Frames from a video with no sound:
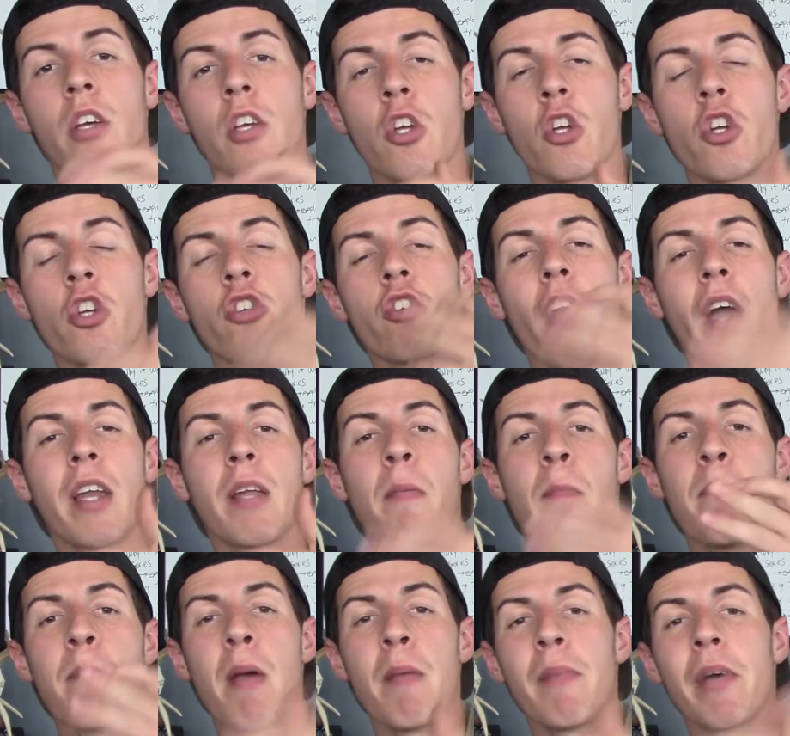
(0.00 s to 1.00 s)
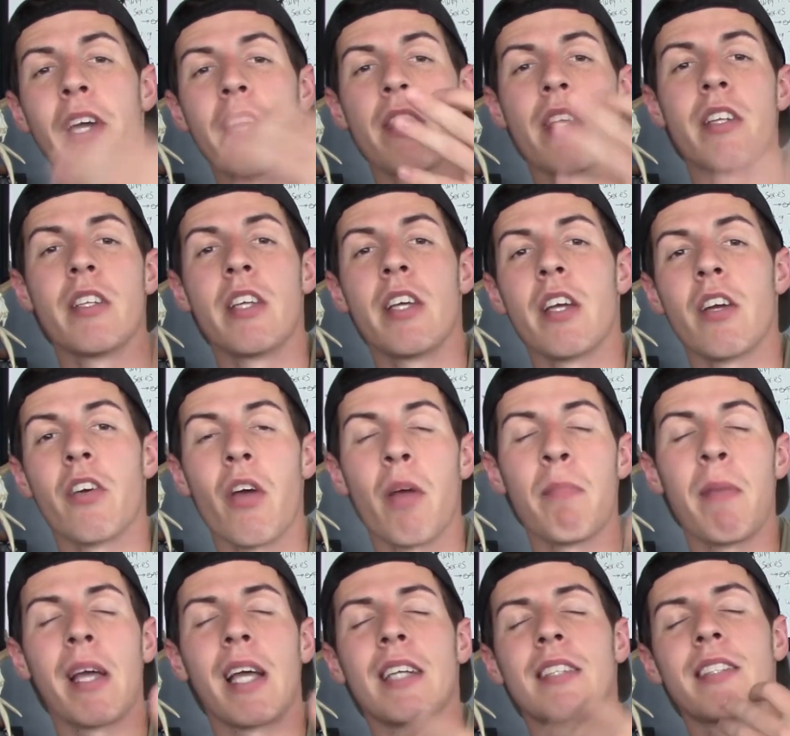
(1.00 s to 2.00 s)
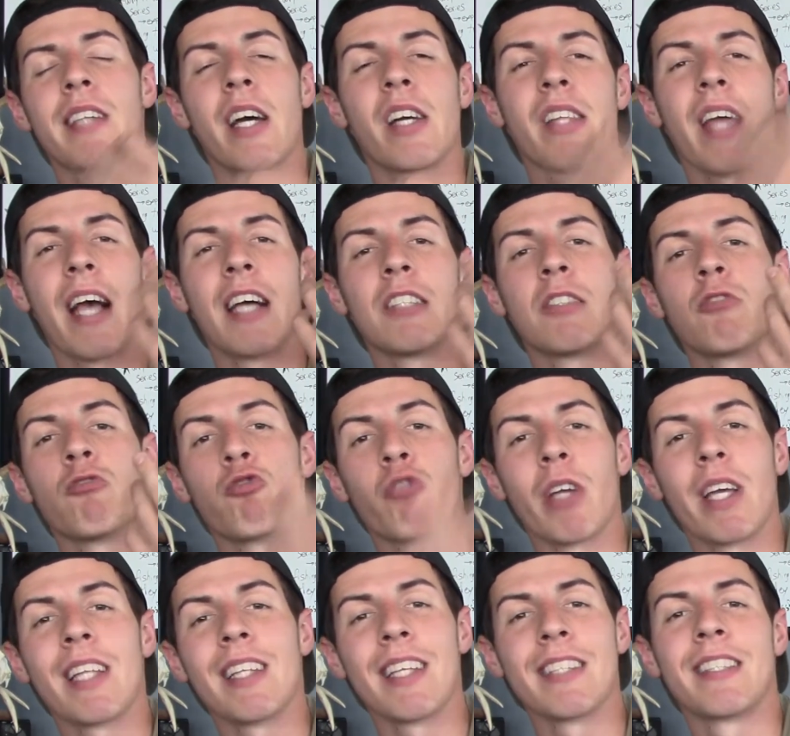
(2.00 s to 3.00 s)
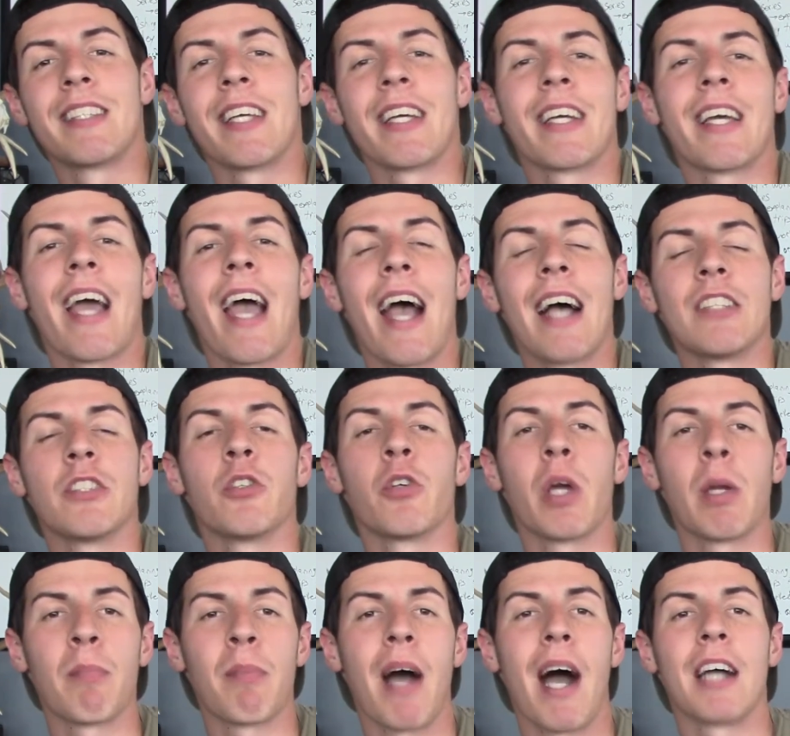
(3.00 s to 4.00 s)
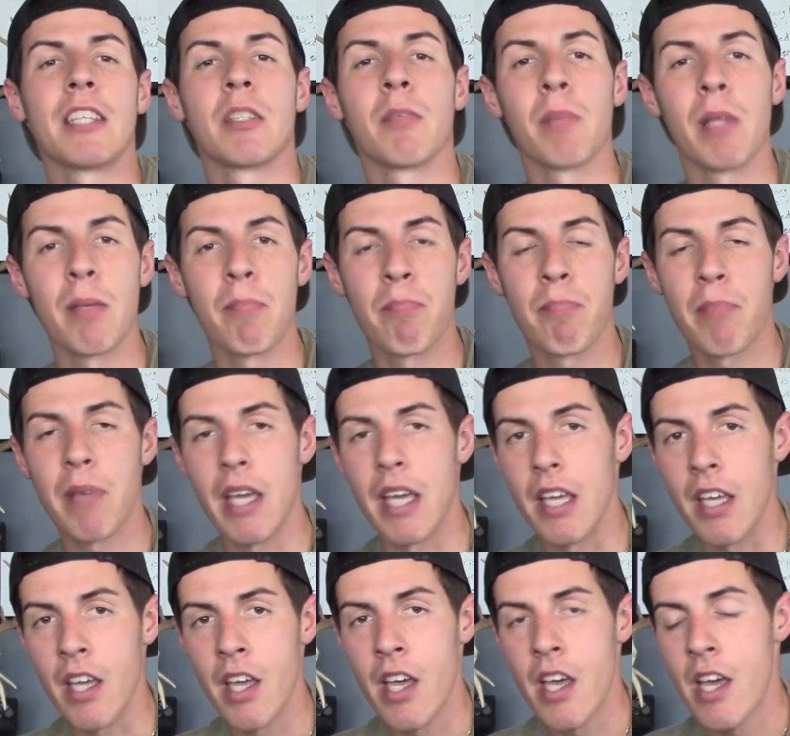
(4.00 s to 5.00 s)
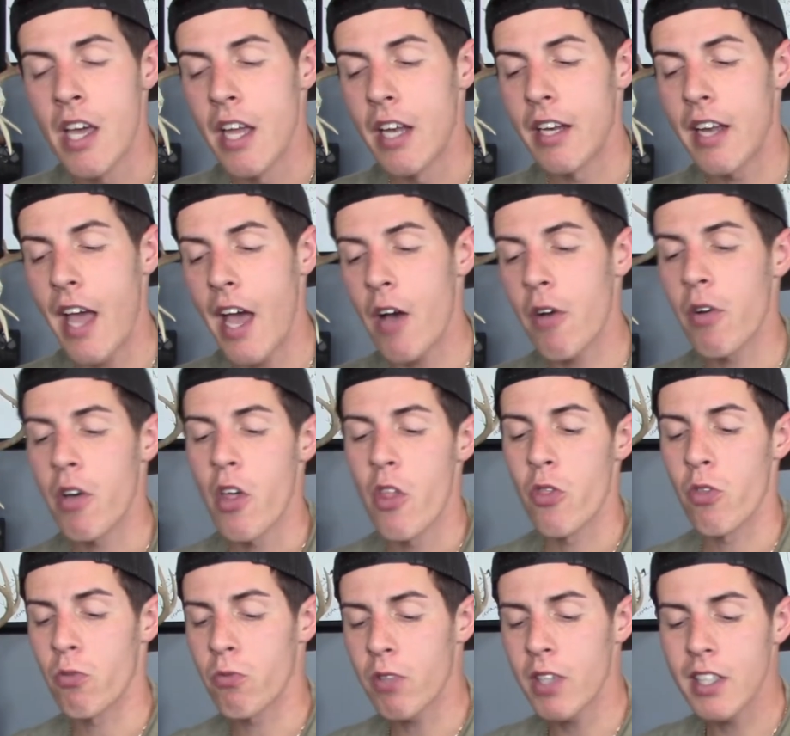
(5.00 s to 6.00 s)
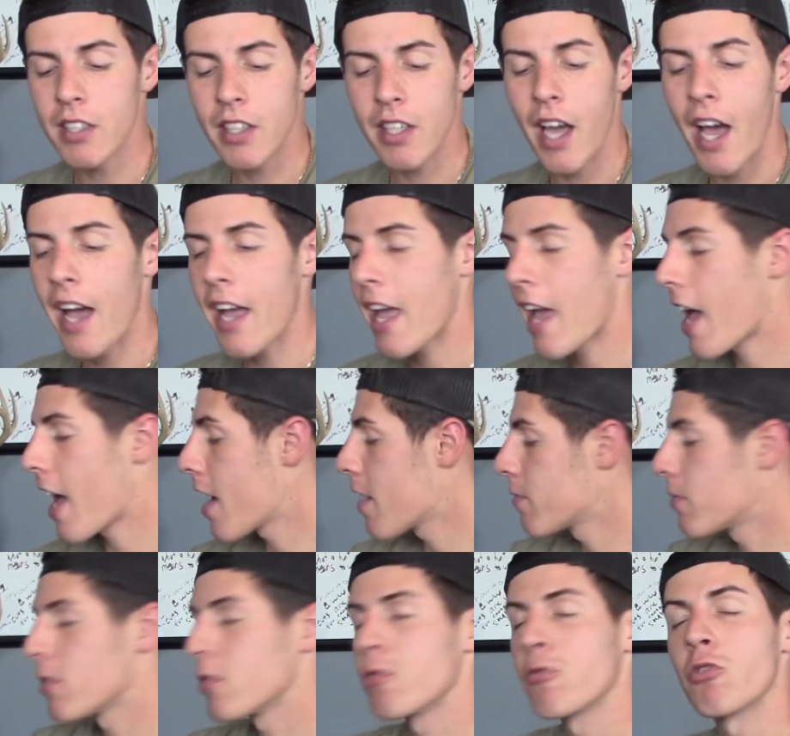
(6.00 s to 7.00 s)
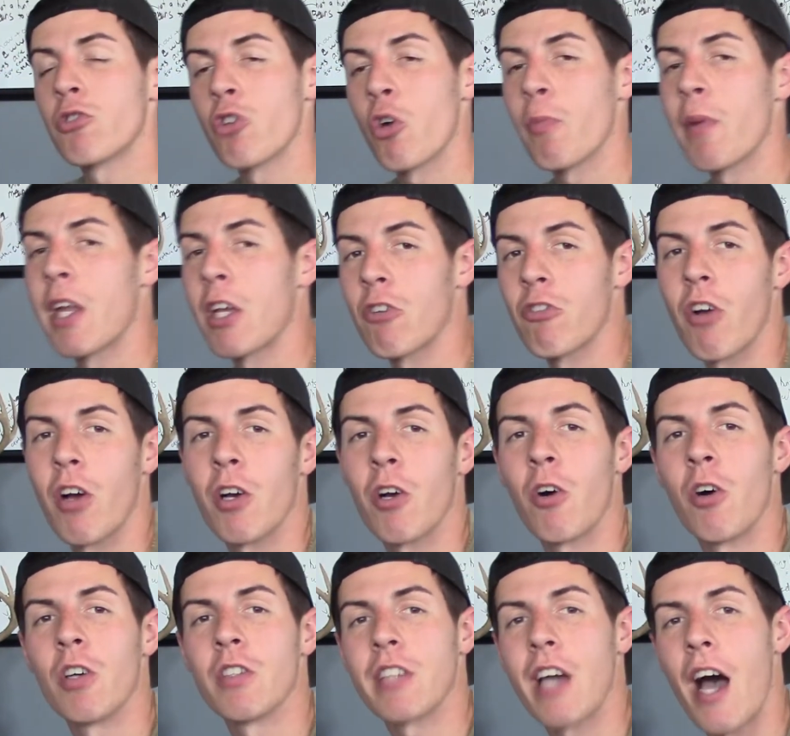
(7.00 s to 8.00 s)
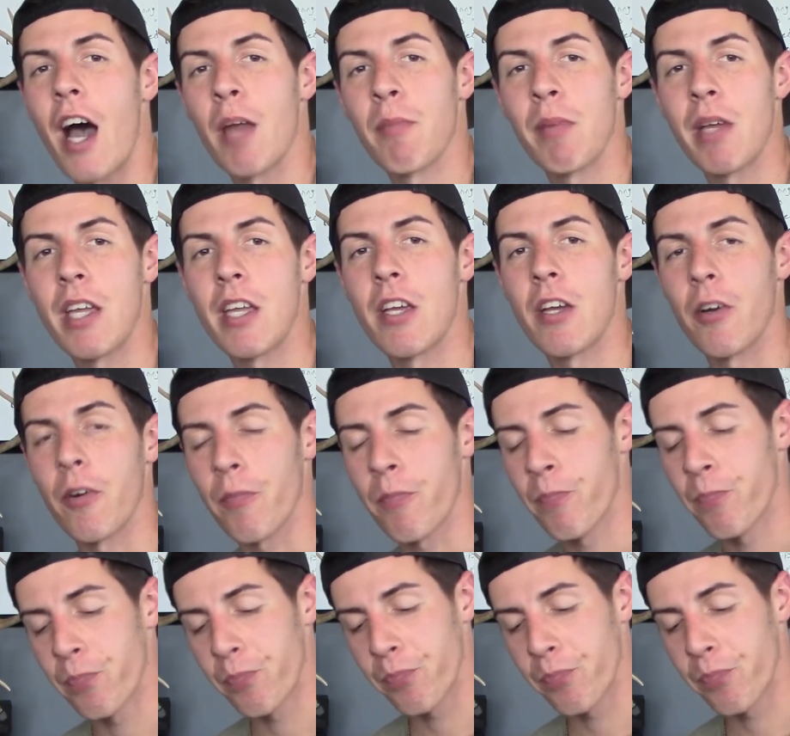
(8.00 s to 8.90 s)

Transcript: you're just trying to mimic the deer and make it sound as realistic as you can possibly be. Now, the reason I have so many grunt calls on me here,